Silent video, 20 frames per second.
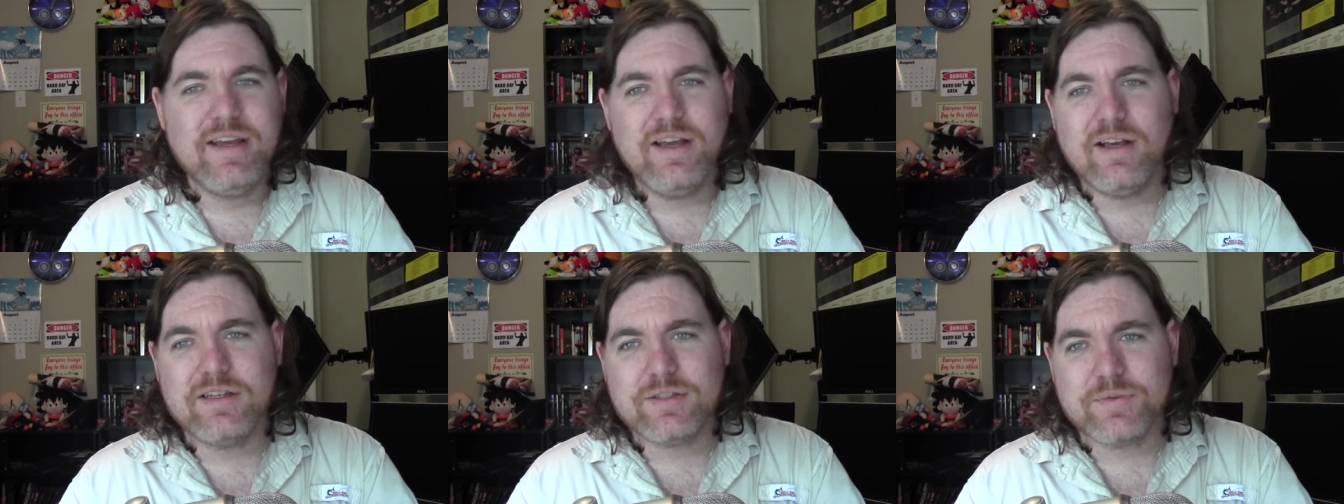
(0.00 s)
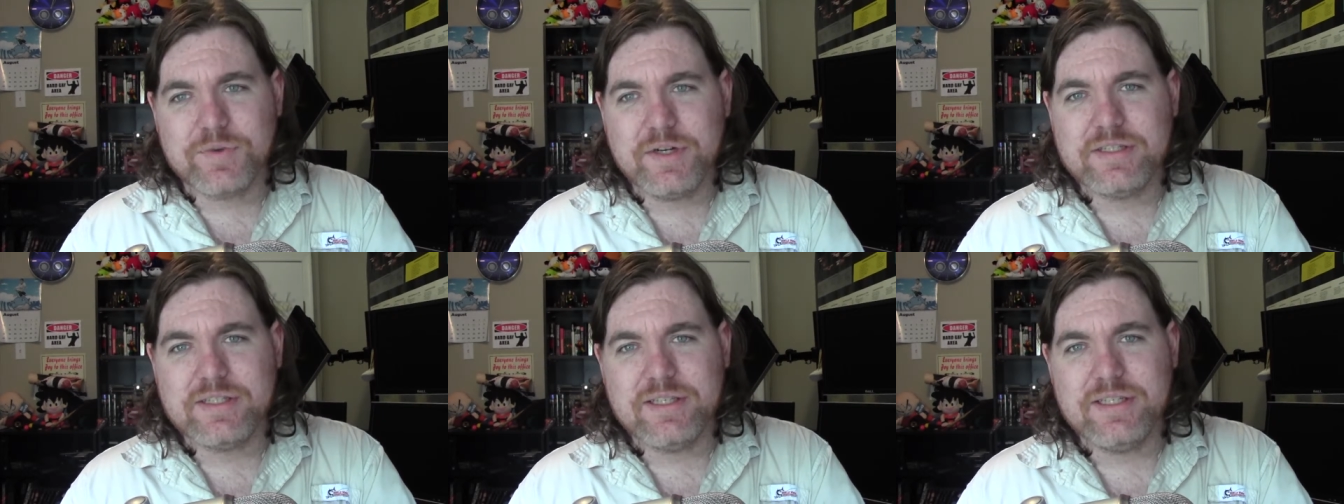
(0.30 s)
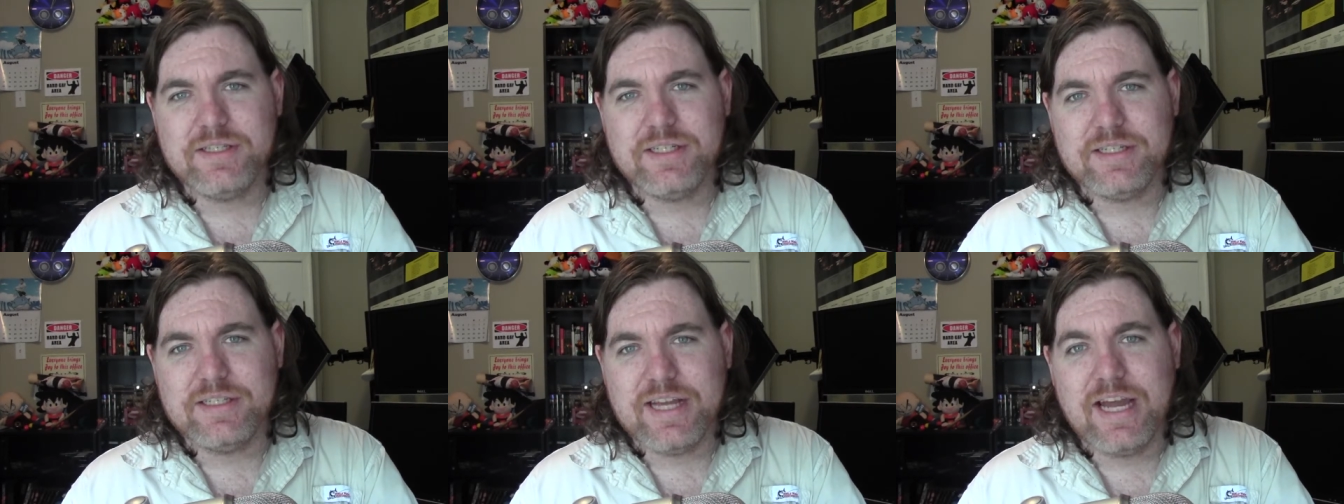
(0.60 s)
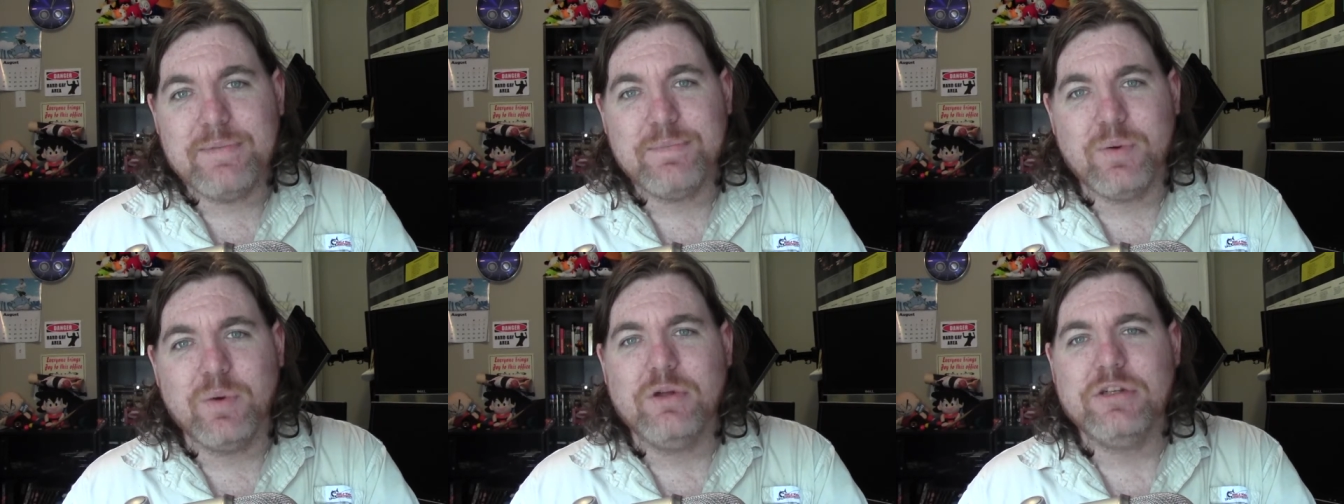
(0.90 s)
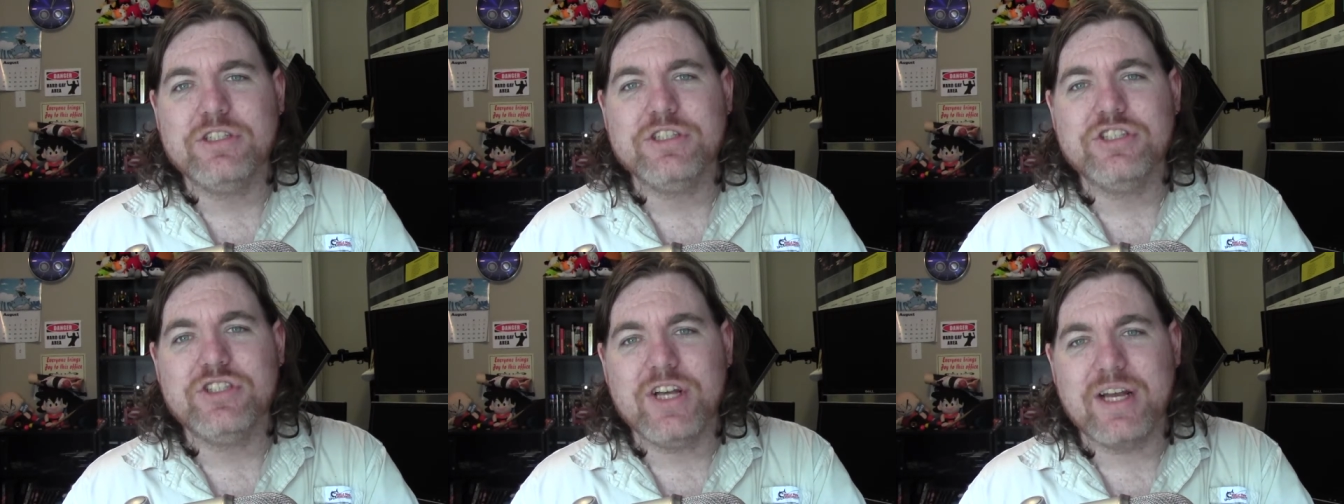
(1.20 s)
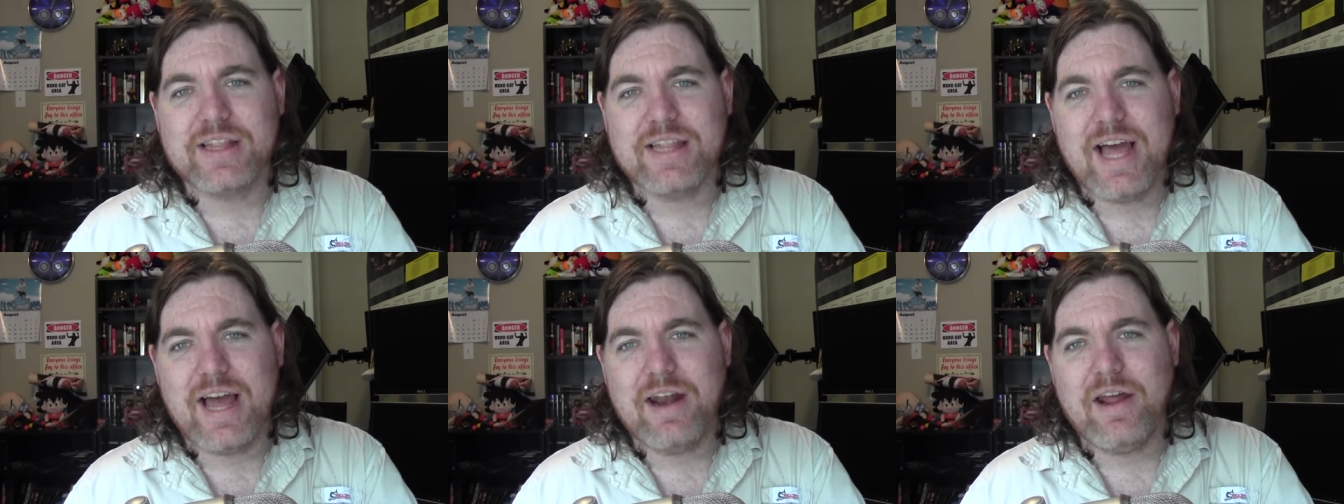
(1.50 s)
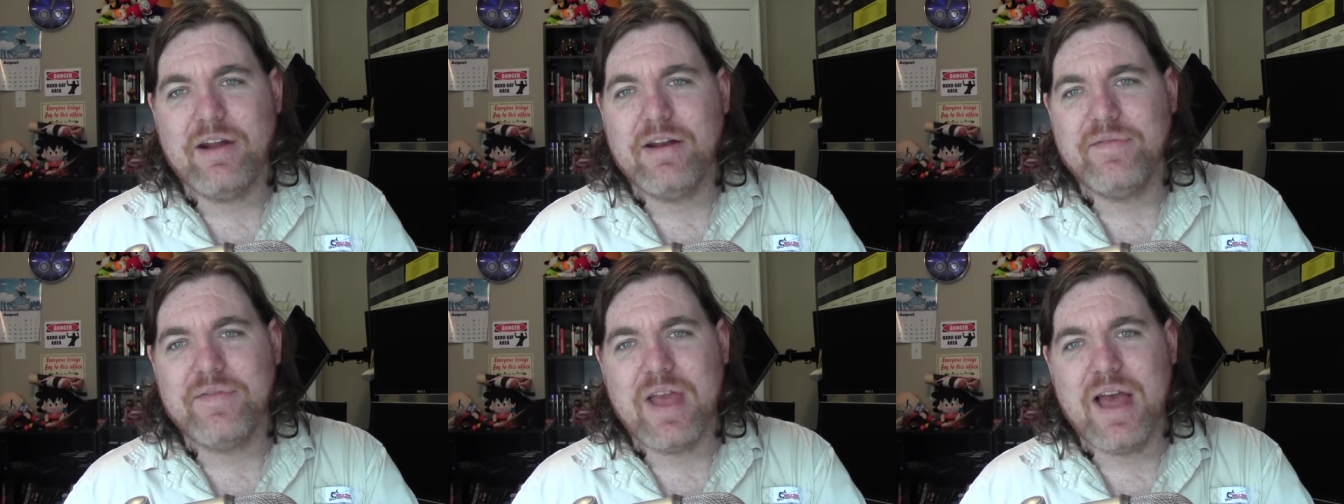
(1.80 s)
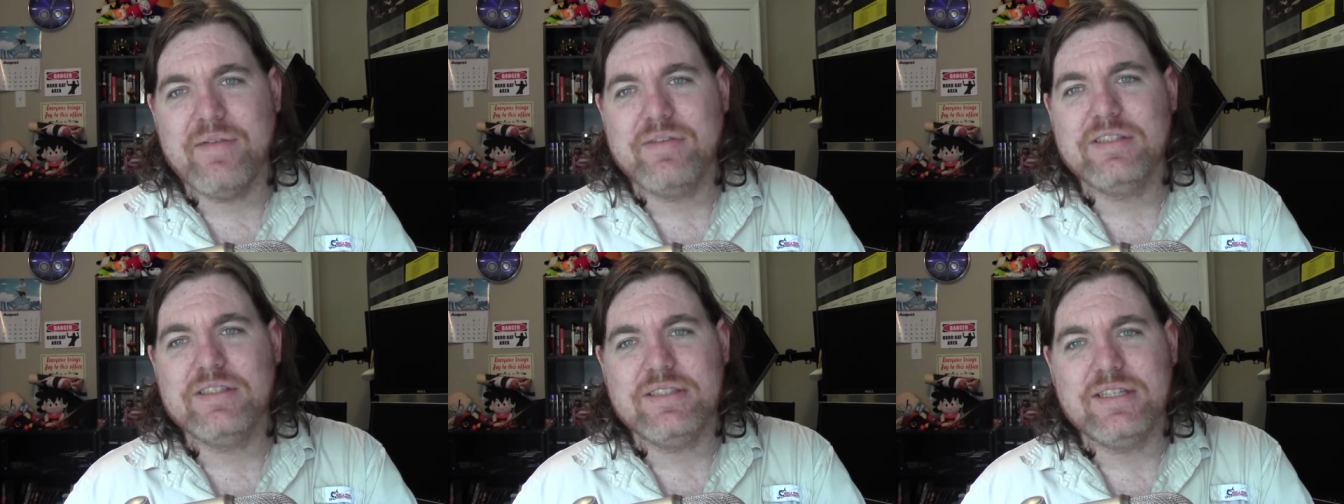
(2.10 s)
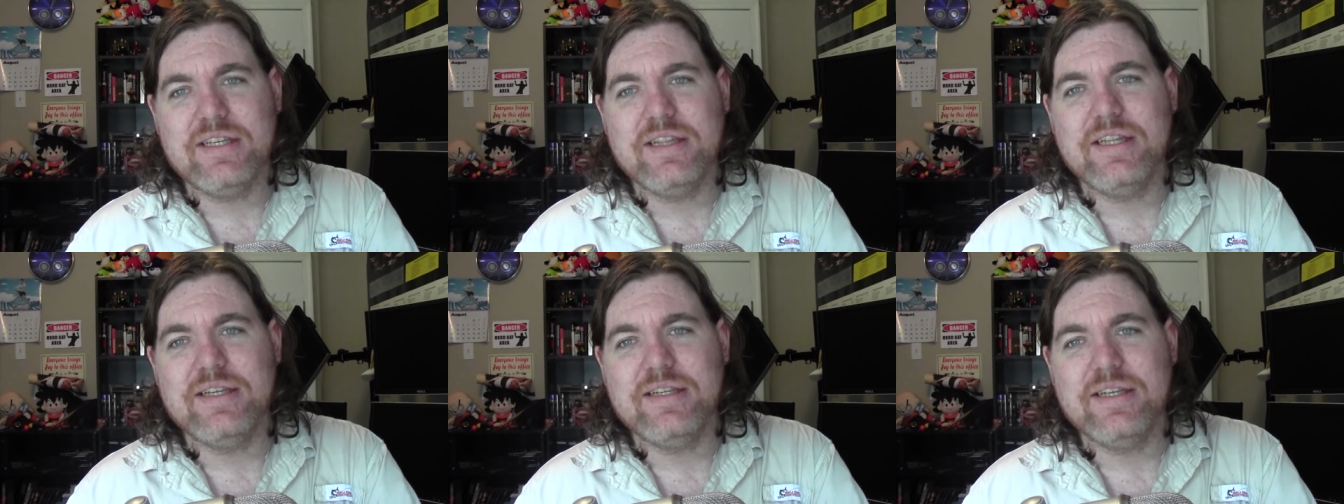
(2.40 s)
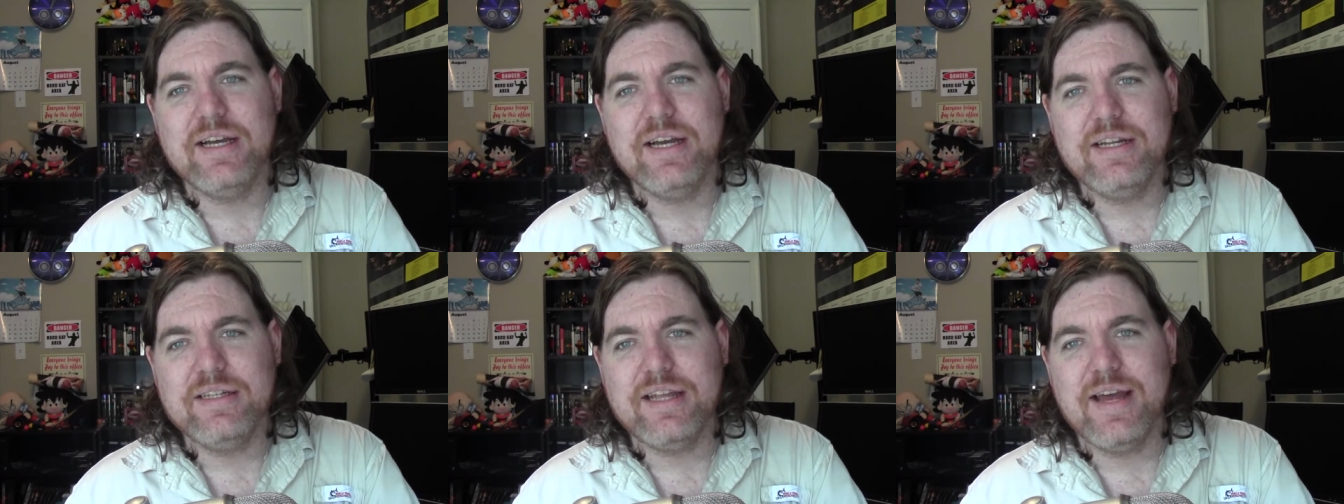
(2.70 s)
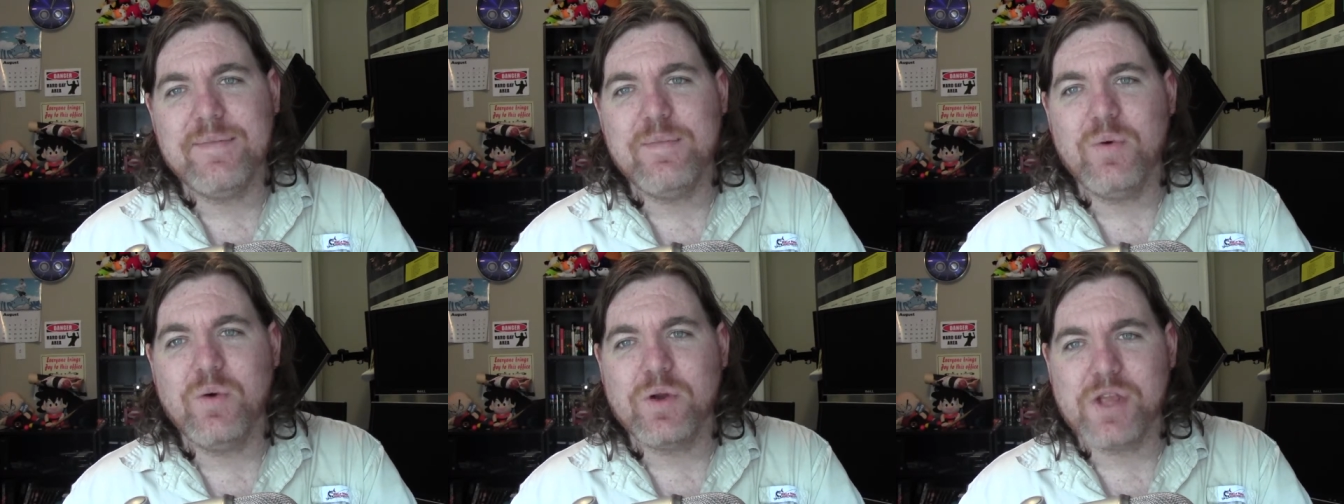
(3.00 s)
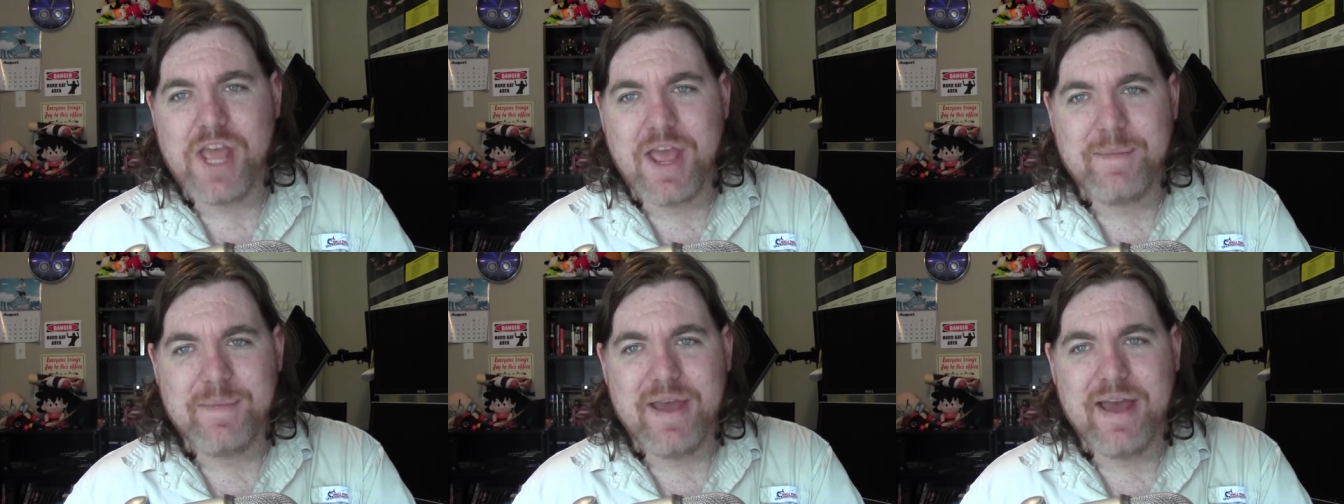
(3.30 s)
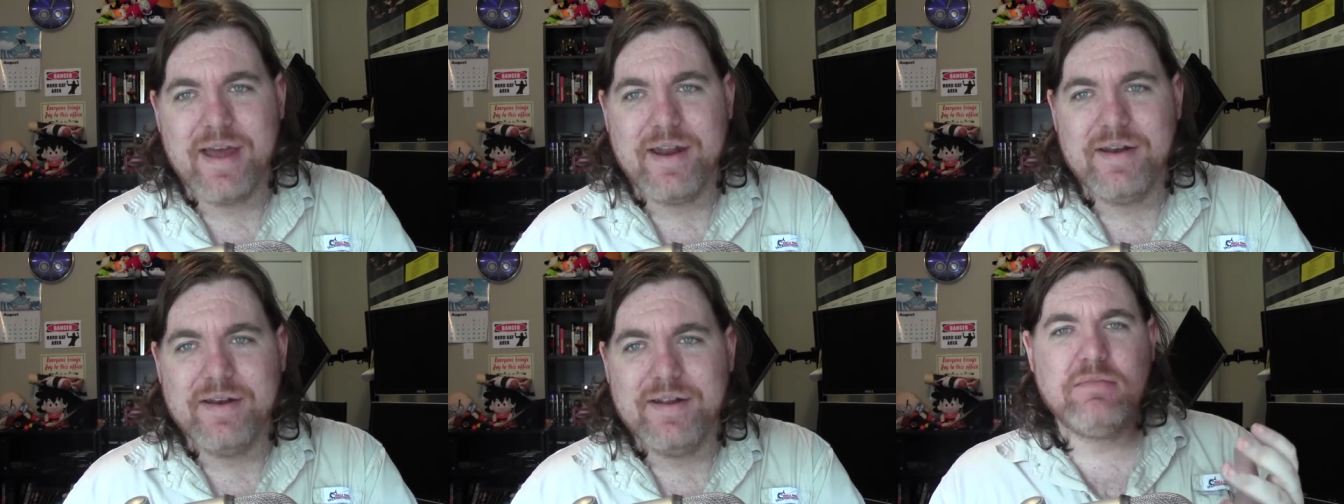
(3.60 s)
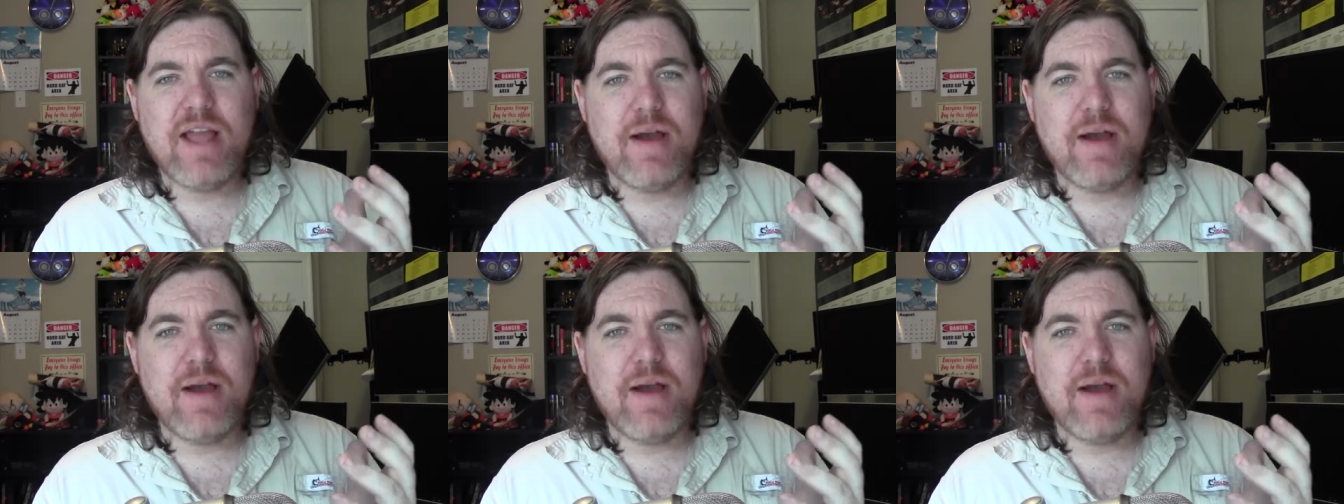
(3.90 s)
He also recently did Deadpool. You should check that out if you haven't seen the uh, Deadpool game yet.